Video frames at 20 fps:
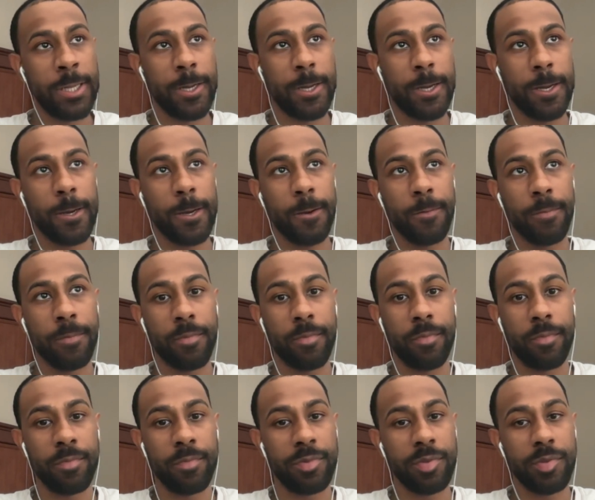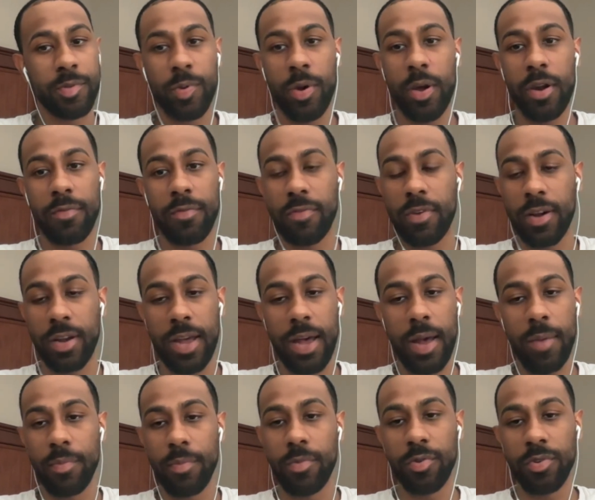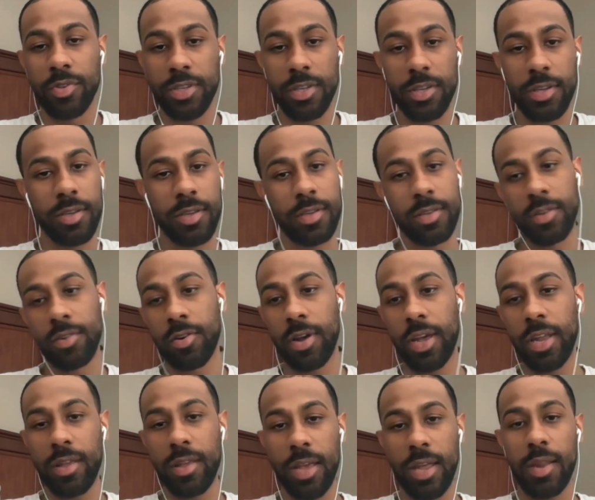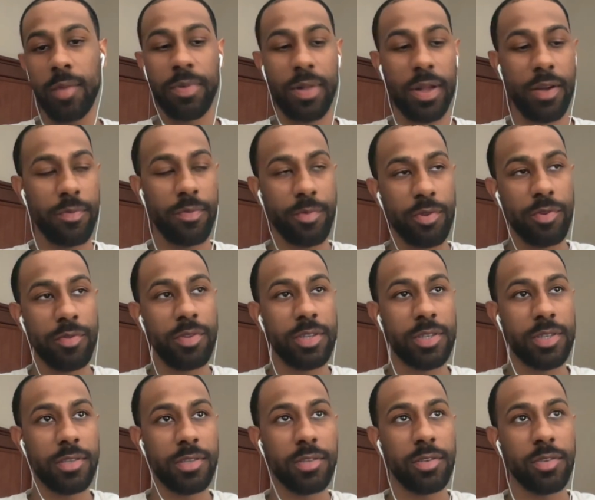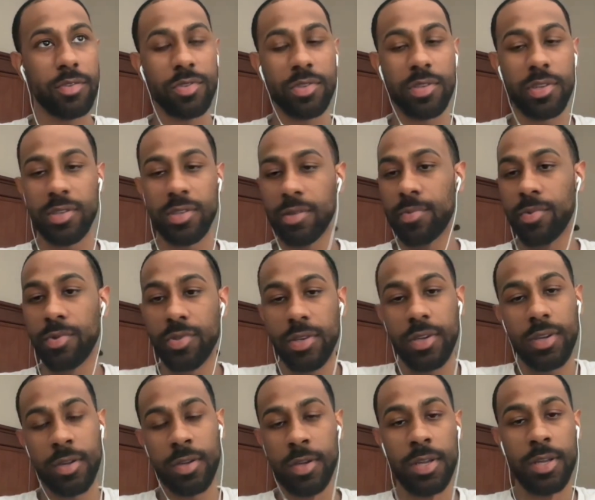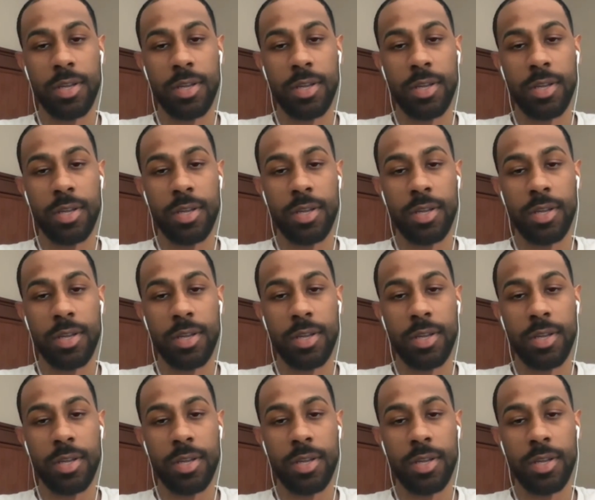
Um, Spotify, Apple Music, any platform you listen to music,